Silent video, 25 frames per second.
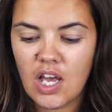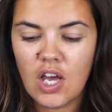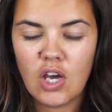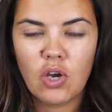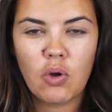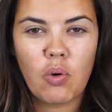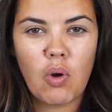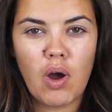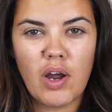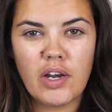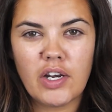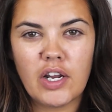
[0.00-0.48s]

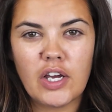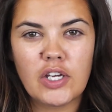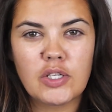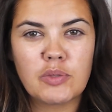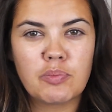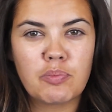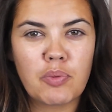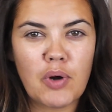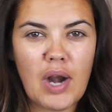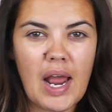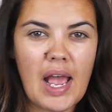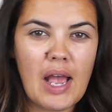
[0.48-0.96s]
quite nice
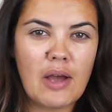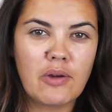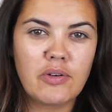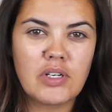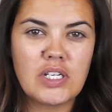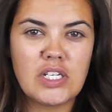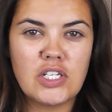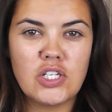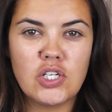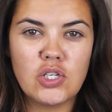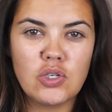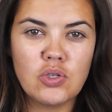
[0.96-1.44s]

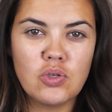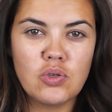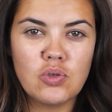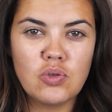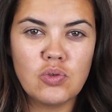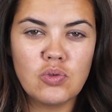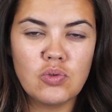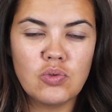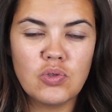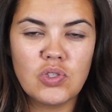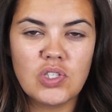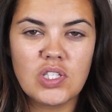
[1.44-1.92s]
browny
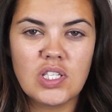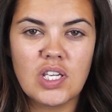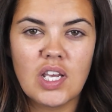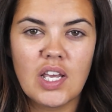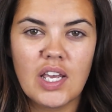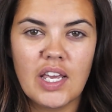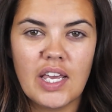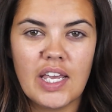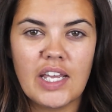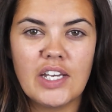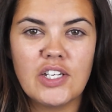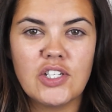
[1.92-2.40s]
nudes
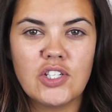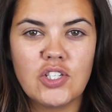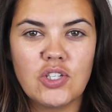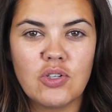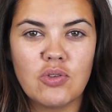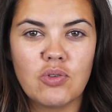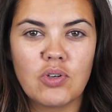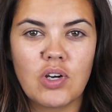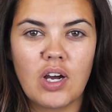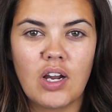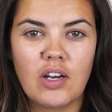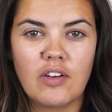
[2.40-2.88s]
into
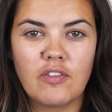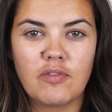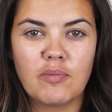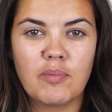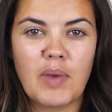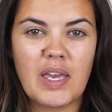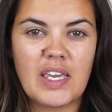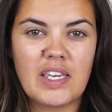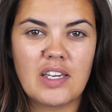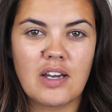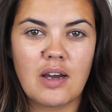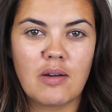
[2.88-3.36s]
your kind of
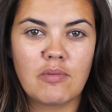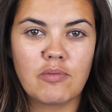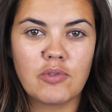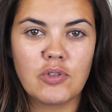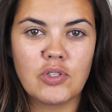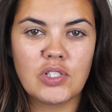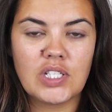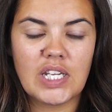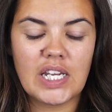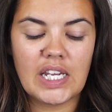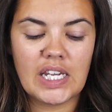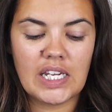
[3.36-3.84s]
makeup
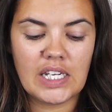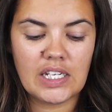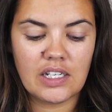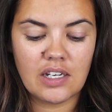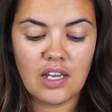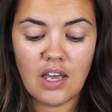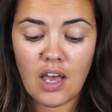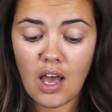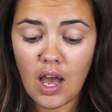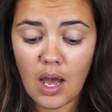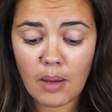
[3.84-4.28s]
routine.